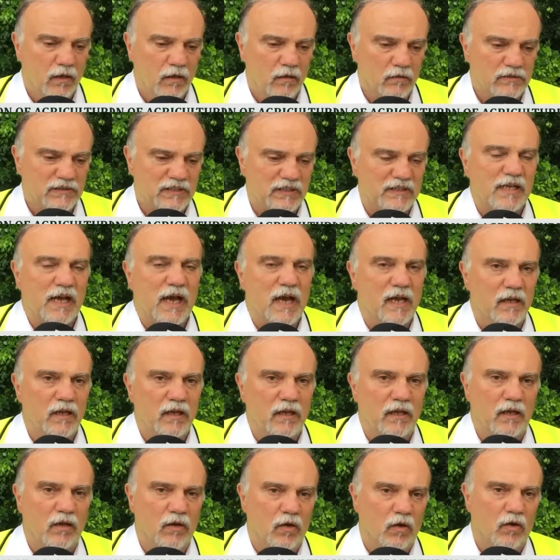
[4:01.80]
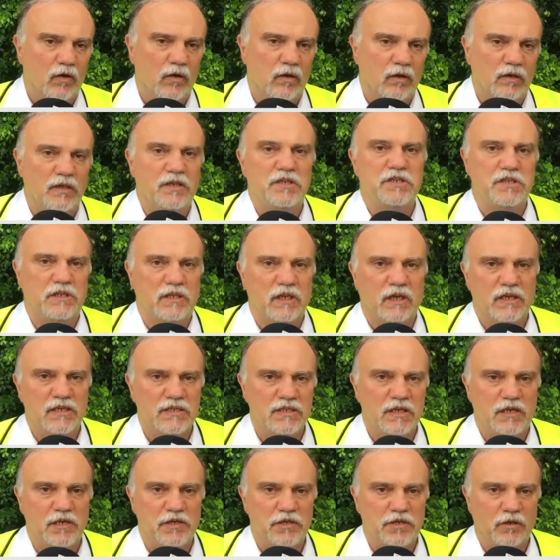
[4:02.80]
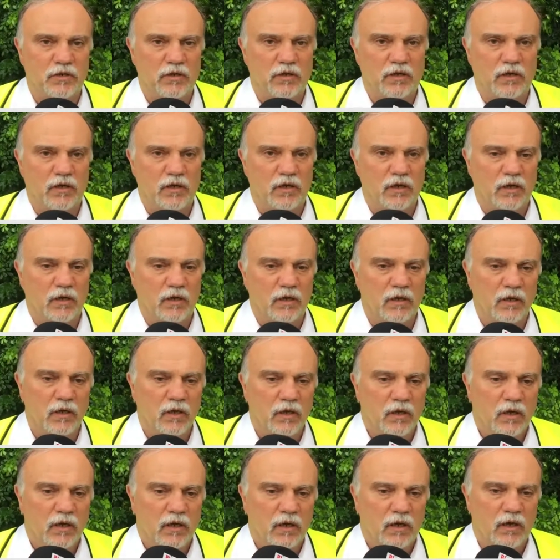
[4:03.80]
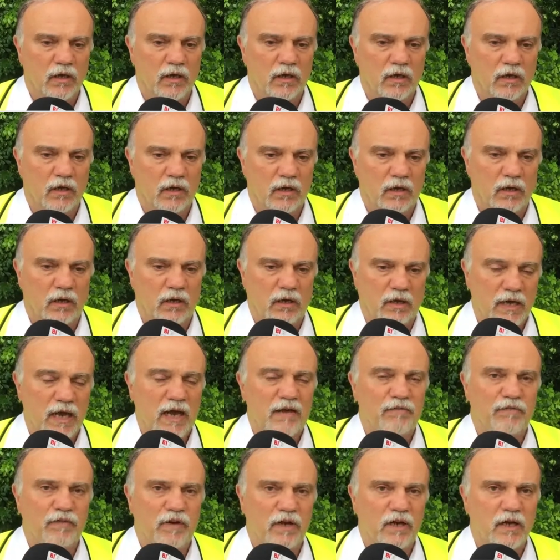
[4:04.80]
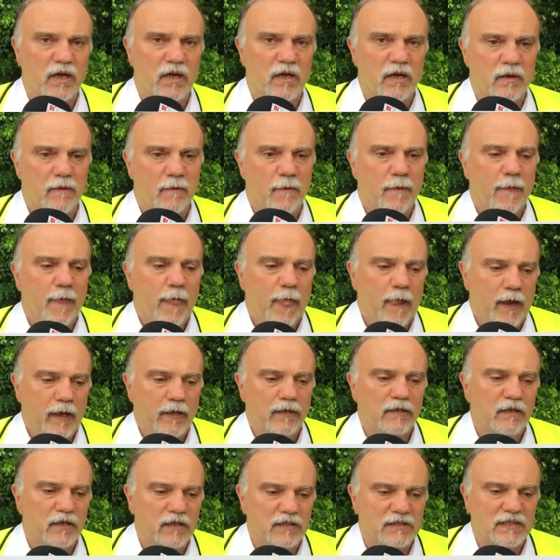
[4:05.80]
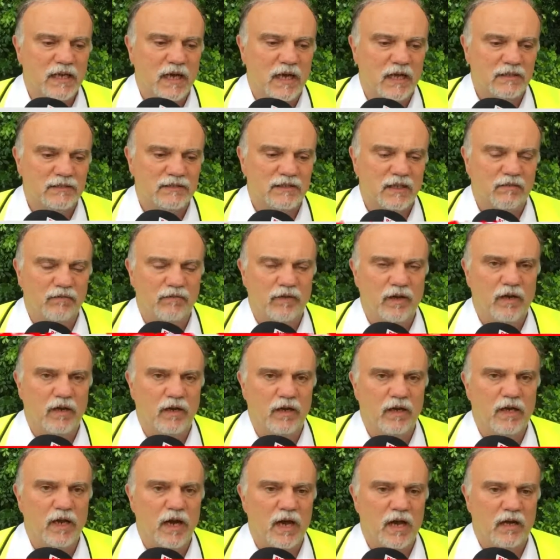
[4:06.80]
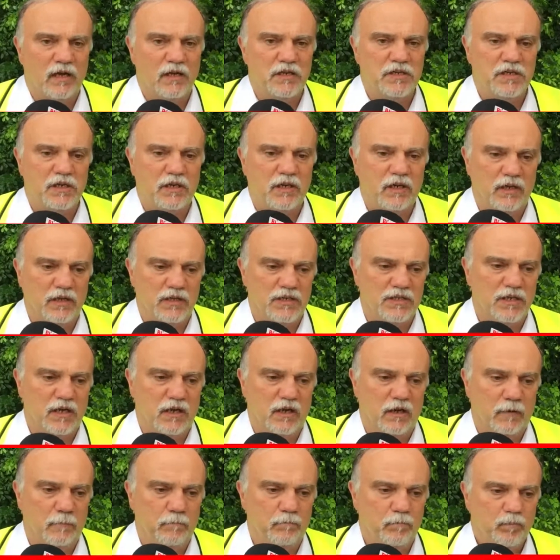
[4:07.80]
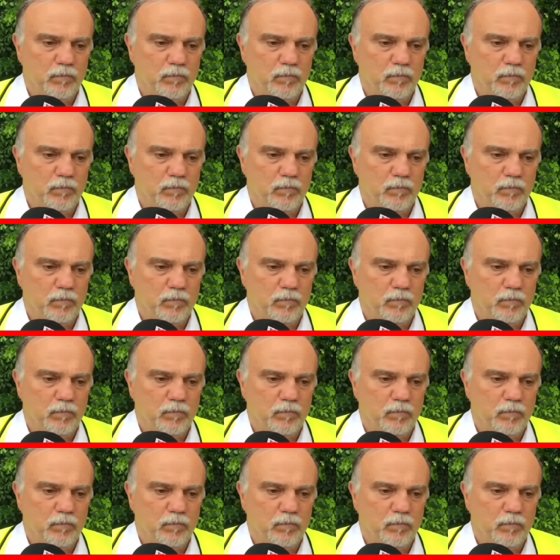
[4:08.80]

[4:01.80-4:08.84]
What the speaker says: study on digitalization in Africa, and the results are very encouraging. There